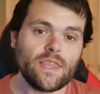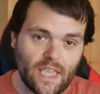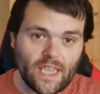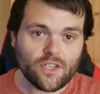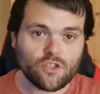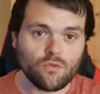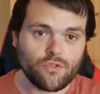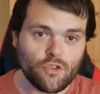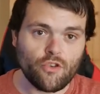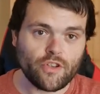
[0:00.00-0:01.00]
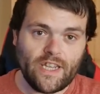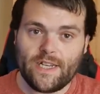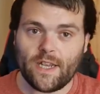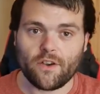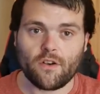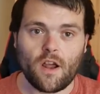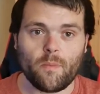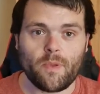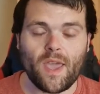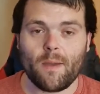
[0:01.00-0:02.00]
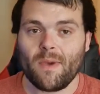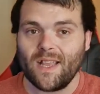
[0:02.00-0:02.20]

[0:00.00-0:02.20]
these do 1300 RPM